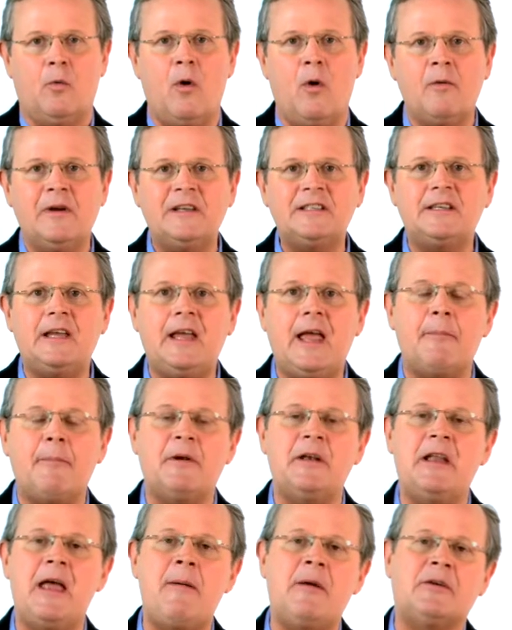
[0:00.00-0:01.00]
What we see
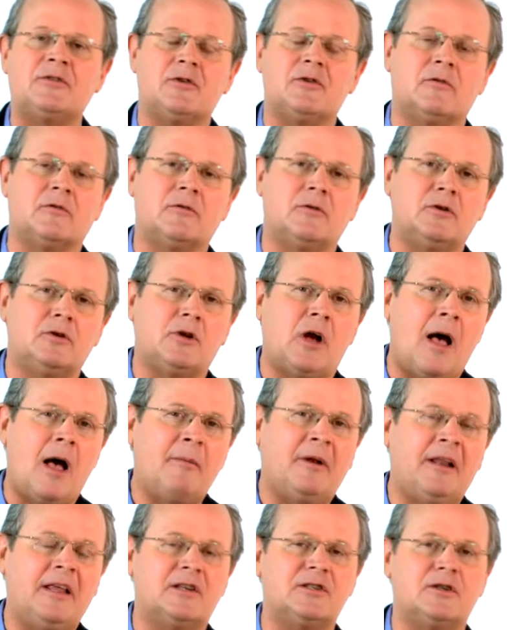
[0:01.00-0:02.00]
epidemics are
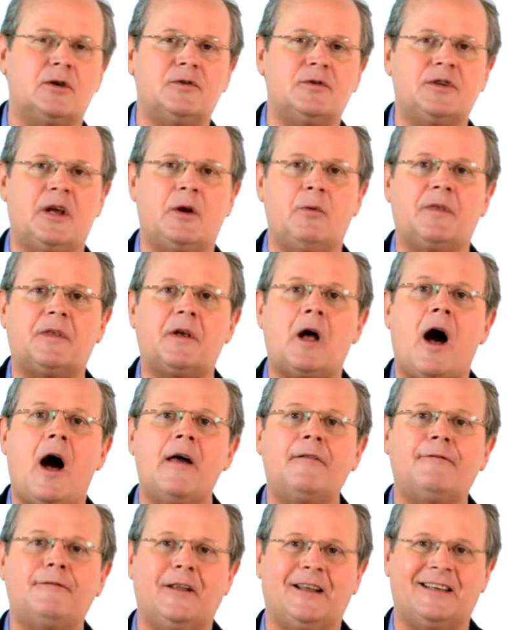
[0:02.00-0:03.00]
commonly associated with
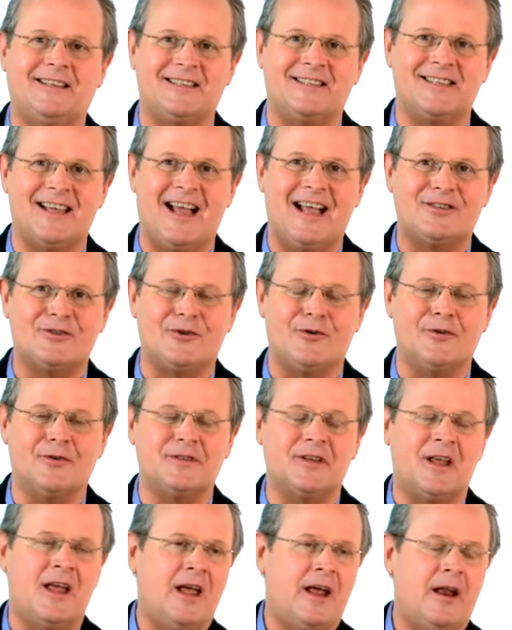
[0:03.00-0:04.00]
conflict
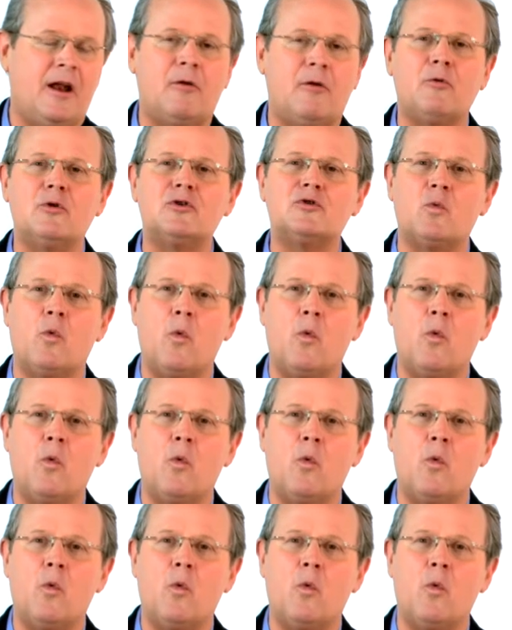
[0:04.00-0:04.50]
disasters, in other words,